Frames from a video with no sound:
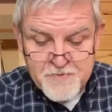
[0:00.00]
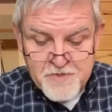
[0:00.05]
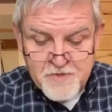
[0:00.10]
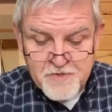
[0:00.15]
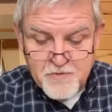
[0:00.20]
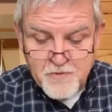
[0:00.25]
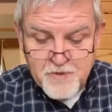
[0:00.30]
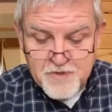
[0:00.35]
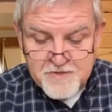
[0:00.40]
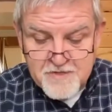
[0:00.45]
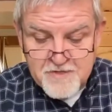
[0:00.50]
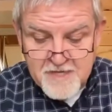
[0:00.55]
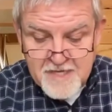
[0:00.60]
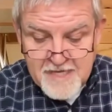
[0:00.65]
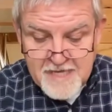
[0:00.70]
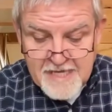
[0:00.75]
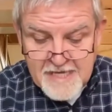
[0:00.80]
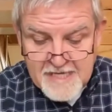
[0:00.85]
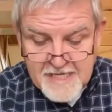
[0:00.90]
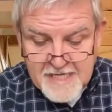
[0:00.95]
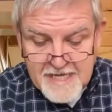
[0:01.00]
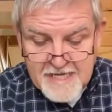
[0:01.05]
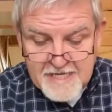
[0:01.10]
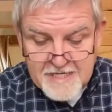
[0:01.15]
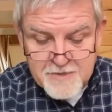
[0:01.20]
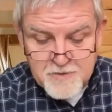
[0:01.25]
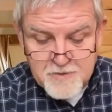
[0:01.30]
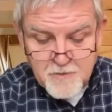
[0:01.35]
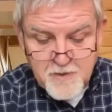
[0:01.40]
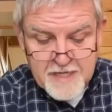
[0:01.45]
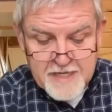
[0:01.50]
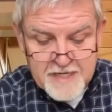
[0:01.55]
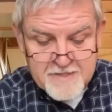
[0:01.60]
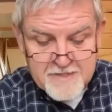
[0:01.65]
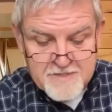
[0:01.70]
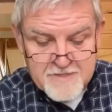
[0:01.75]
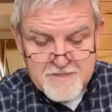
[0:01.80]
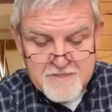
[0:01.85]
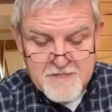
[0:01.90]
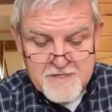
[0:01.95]
with healing in his
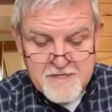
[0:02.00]
wings,